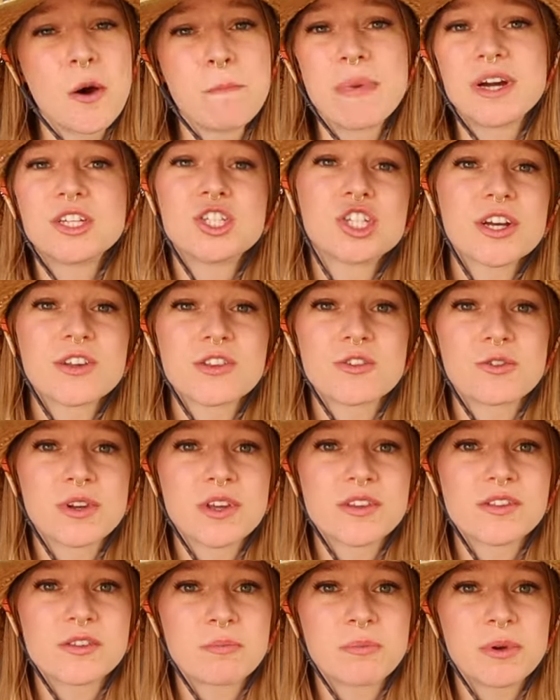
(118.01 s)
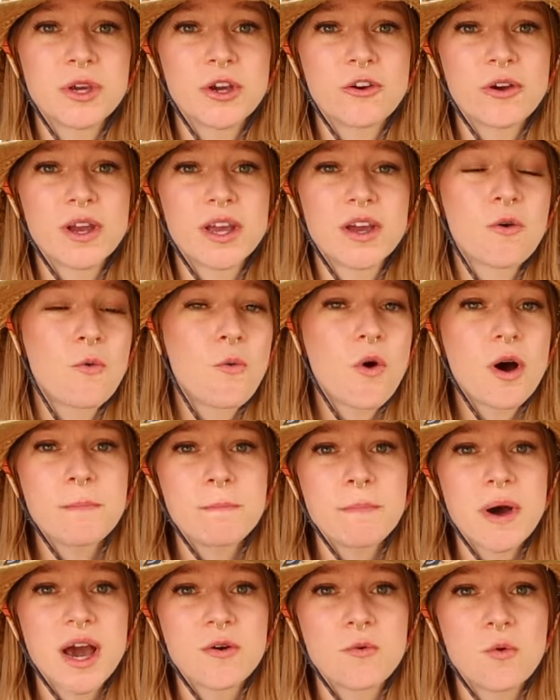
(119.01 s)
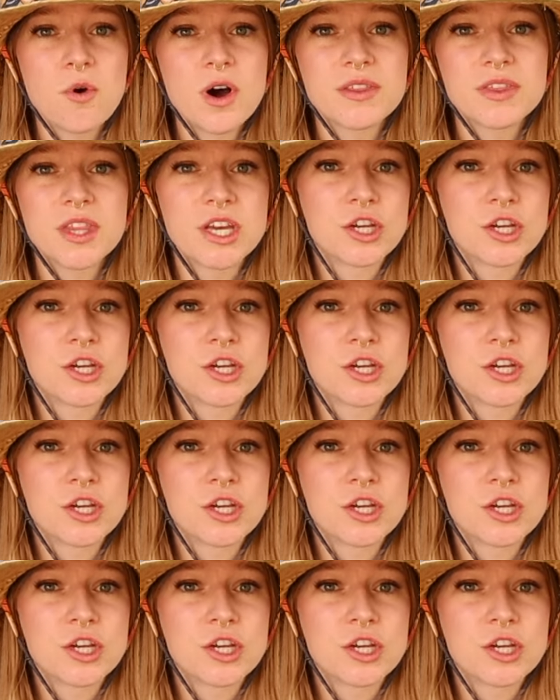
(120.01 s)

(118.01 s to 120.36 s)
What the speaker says: my chicks are disappearing one by one.